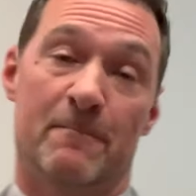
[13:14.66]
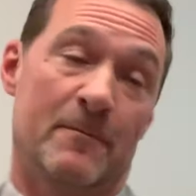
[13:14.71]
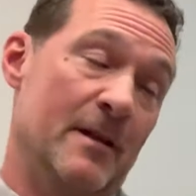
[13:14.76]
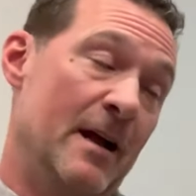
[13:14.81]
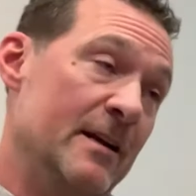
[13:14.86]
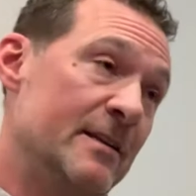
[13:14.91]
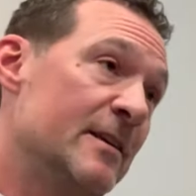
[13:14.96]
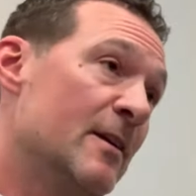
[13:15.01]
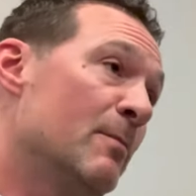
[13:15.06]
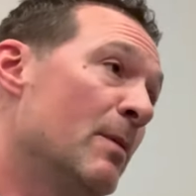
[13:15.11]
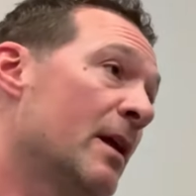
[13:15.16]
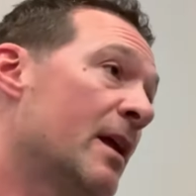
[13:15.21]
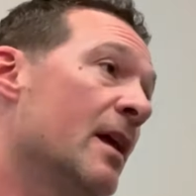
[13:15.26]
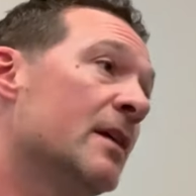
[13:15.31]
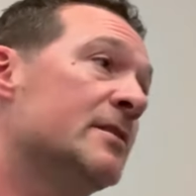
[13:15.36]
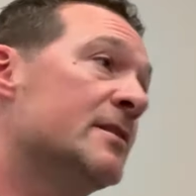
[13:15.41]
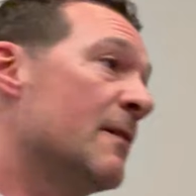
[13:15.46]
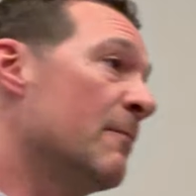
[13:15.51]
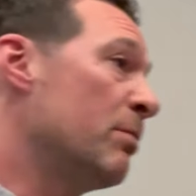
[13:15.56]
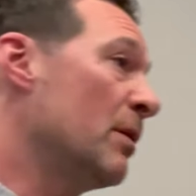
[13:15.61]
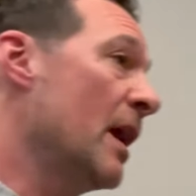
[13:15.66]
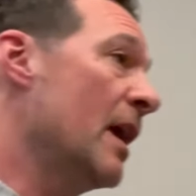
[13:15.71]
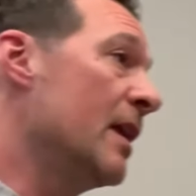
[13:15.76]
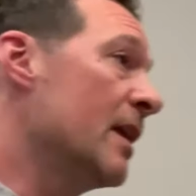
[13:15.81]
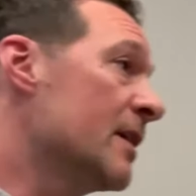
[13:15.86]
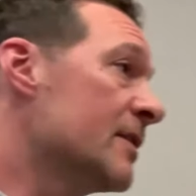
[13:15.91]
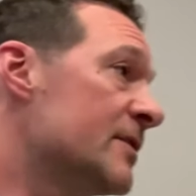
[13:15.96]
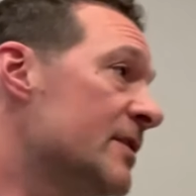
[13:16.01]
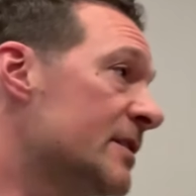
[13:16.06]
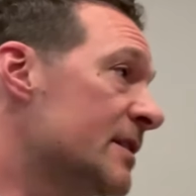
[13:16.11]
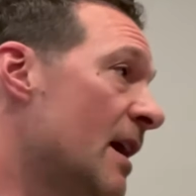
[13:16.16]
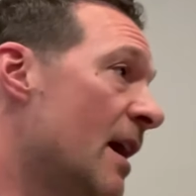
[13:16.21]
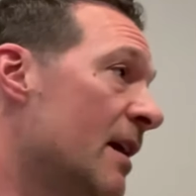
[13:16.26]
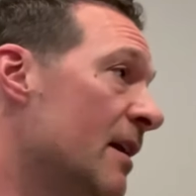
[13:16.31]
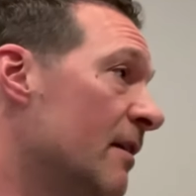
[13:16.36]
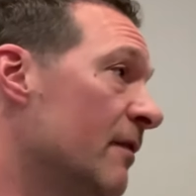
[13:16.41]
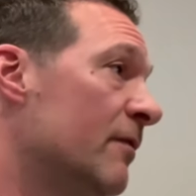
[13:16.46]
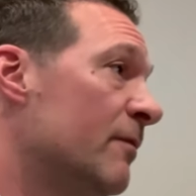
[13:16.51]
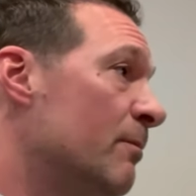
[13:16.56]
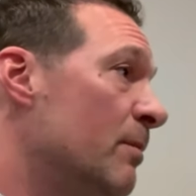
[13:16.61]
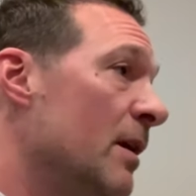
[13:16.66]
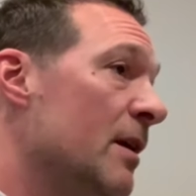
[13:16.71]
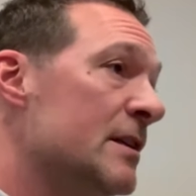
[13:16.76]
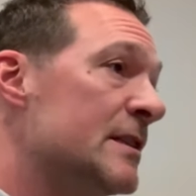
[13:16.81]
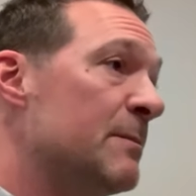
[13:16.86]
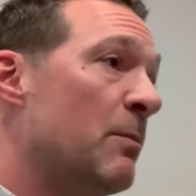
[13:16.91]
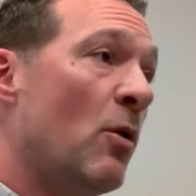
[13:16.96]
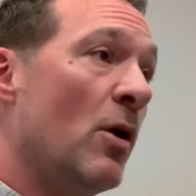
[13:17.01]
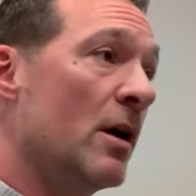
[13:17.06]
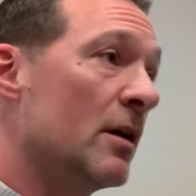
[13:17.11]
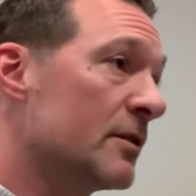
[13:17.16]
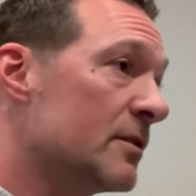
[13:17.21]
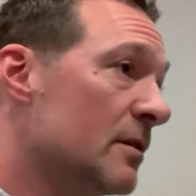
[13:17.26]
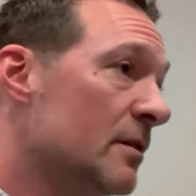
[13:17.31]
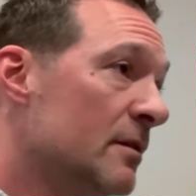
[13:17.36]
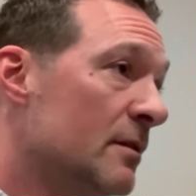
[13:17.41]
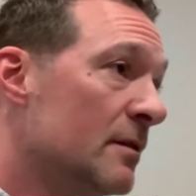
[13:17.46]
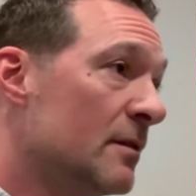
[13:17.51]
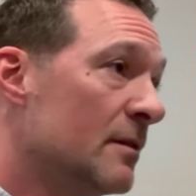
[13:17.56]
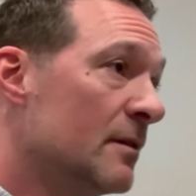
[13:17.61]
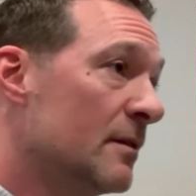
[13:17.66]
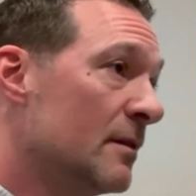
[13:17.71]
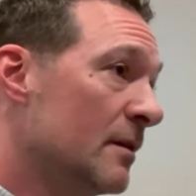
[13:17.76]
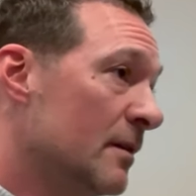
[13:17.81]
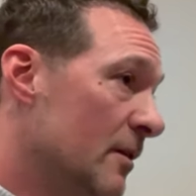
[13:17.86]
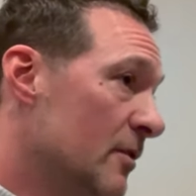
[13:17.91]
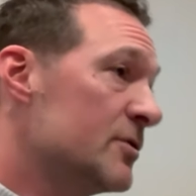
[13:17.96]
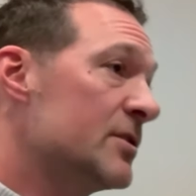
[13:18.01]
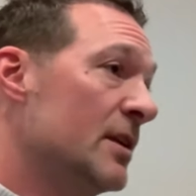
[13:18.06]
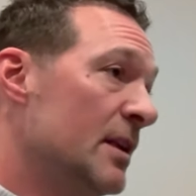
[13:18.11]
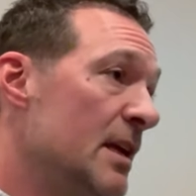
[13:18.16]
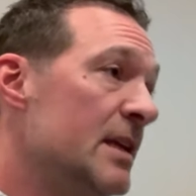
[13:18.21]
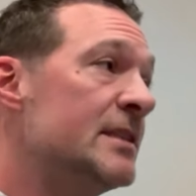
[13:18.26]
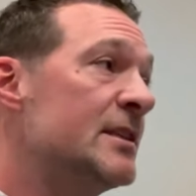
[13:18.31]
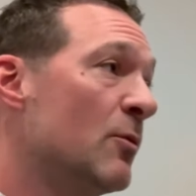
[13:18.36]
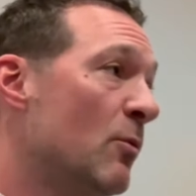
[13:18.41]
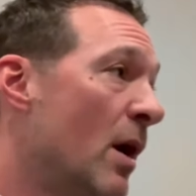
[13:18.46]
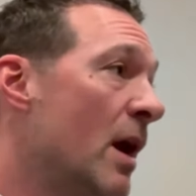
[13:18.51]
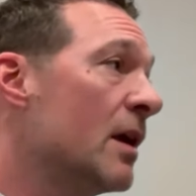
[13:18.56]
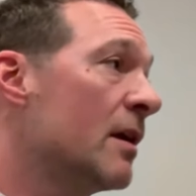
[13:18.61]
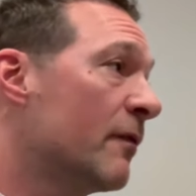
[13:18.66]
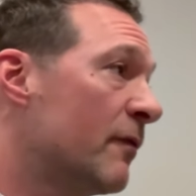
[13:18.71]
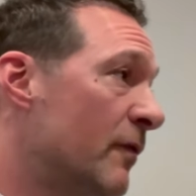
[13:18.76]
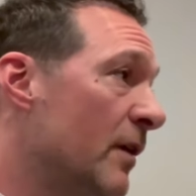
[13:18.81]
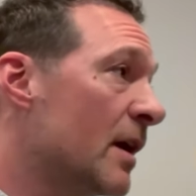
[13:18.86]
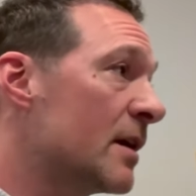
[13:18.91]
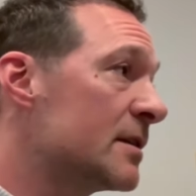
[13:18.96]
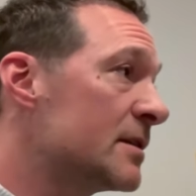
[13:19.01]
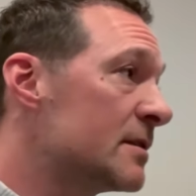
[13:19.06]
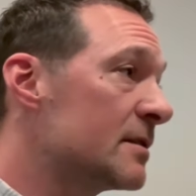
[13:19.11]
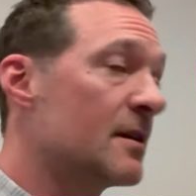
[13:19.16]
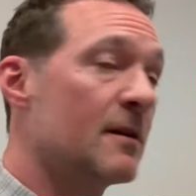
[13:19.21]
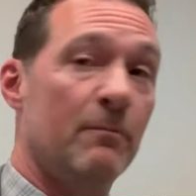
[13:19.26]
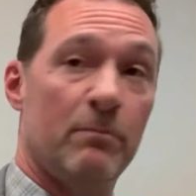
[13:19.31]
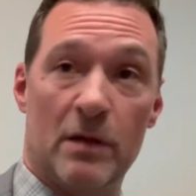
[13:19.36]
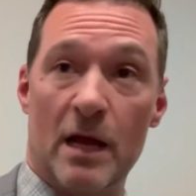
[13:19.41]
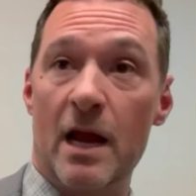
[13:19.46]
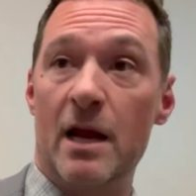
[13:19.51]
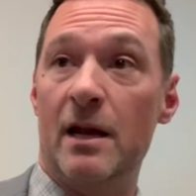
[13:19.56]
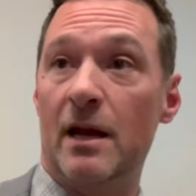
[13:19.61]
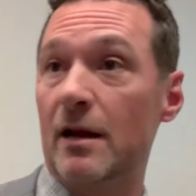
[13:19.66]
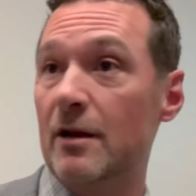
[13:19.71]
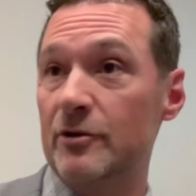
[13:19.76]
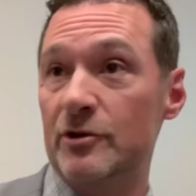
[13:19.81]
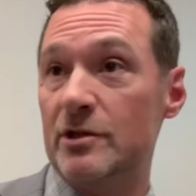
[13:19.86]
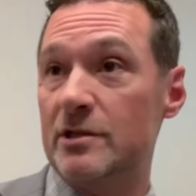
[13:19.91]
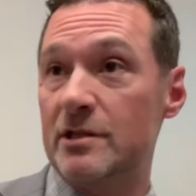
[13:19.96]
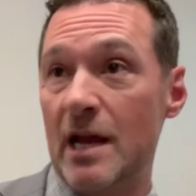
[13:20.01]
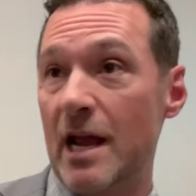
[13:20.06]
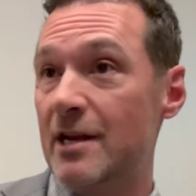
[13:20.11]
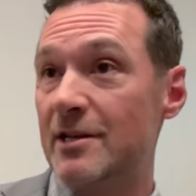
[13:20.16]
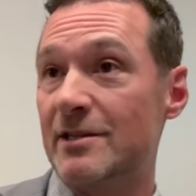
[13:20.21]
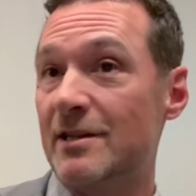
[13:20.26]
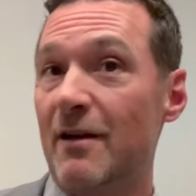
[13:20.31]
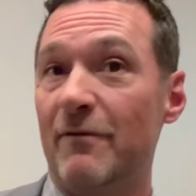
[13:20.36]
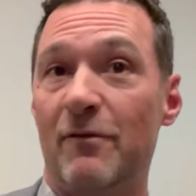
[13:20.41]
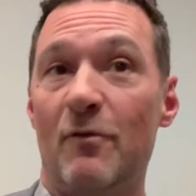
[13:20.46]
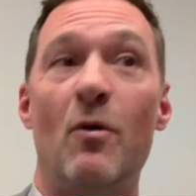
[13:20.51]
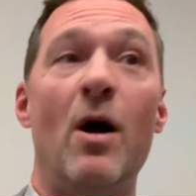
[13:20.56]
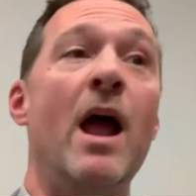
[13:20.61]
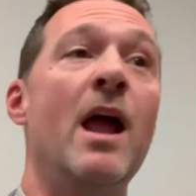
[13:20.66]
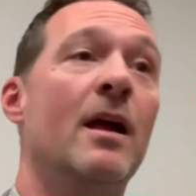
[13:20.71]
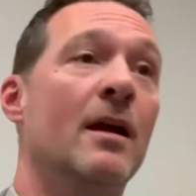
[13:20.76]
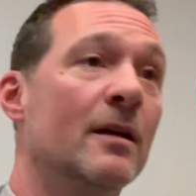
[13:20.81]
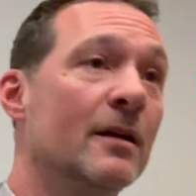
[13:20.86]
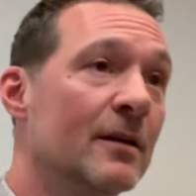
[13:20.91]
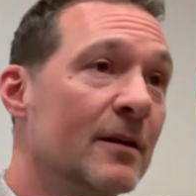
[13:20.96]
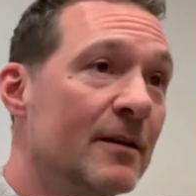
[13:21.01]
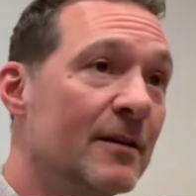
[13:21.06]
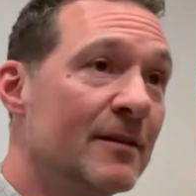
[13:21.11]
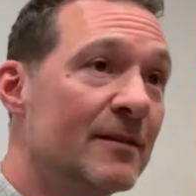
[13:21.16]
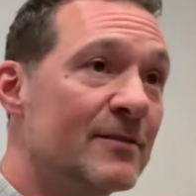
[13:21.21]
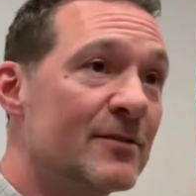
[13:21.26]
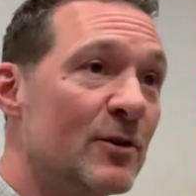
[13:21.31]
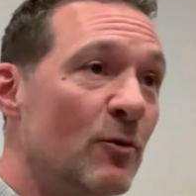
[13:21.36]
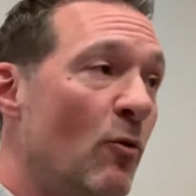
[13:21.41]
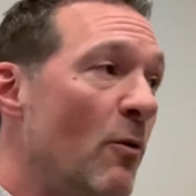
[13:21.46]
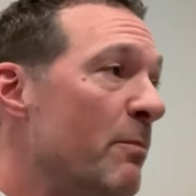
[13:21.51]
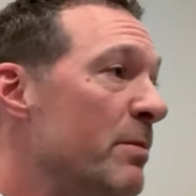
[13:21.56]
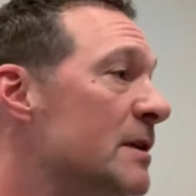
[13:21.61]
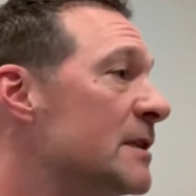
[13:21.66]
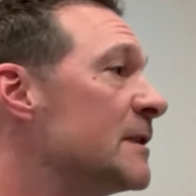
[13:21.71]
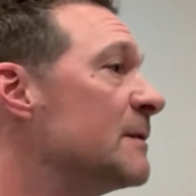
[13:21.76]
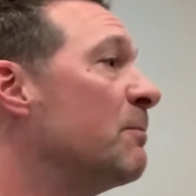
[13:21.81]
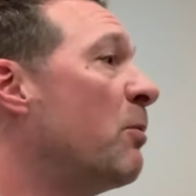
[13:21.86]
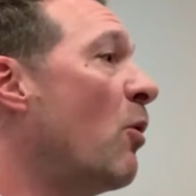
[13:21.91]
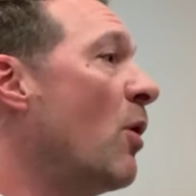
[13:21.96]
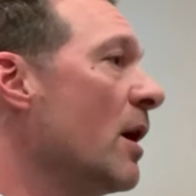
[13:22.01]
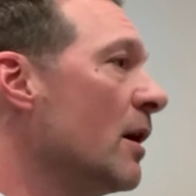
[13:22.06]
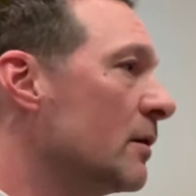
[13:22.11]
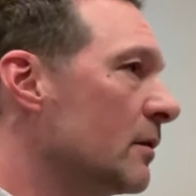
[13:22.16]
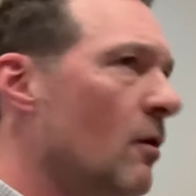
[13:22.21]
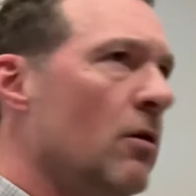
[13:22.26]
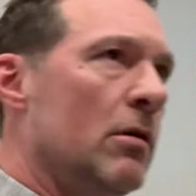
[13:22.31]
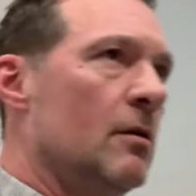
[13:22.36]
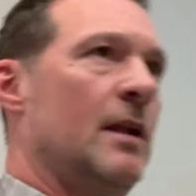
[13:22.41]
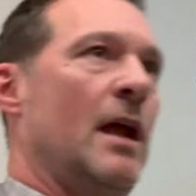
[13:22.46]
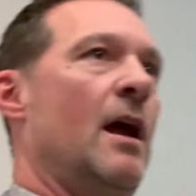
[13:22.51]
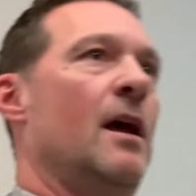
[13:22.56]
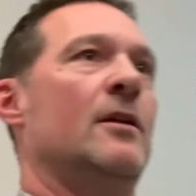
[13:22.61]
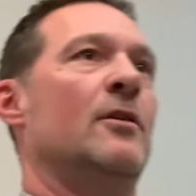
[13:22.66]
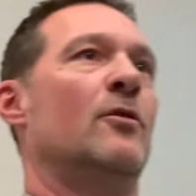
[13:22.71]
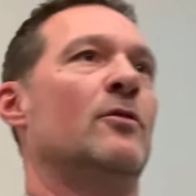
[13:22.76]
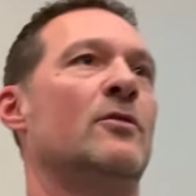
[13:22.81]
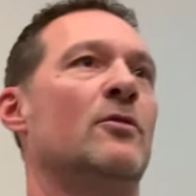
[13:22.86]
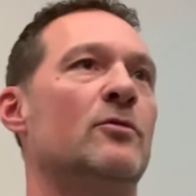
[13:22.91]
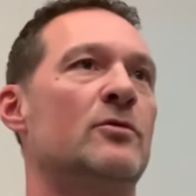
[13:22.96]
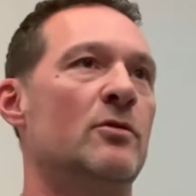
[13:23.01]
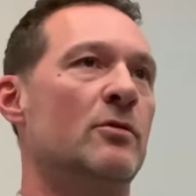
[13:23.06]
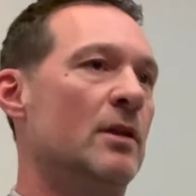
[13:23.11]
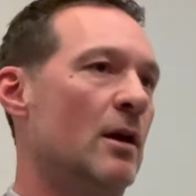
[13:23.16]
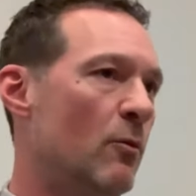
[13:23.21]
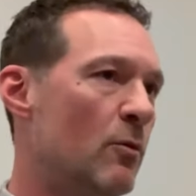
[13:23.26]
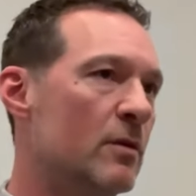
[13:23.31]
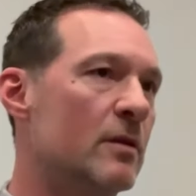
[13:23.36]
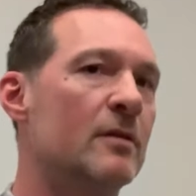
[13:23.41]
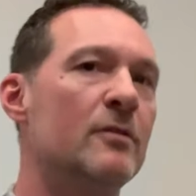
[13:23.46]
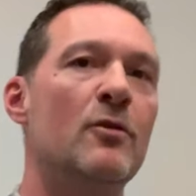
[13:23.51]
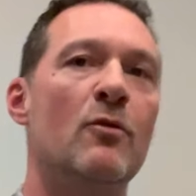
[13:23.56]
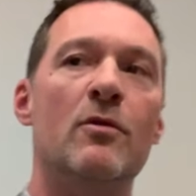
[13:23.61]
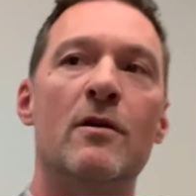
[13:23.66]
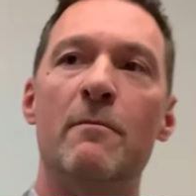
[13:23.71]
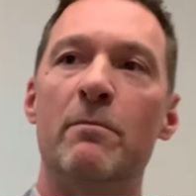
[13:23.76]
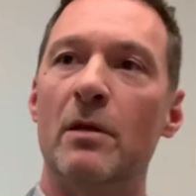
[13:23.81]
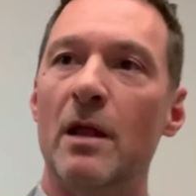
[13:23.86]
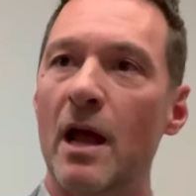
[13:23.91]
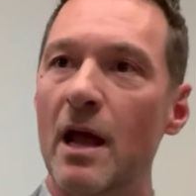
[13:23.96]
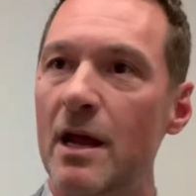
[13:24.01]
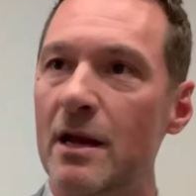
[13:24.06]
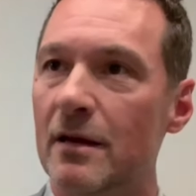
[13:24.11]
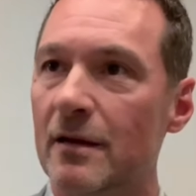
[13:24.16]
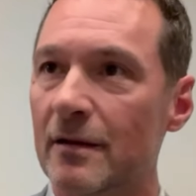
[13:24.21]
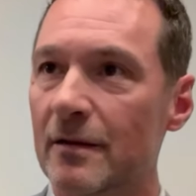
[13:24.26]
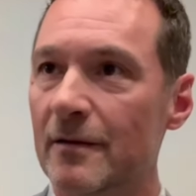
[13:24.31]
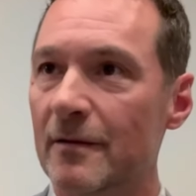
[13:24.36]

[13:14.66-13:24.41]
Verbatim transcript: I tell my kids complaining is a sign of being spoiled. And there's an easy way to fix complaining. I'll just take stuff away. So you won't be spoiled. Oh, Dad, no, don't do that. Well, then don't complain.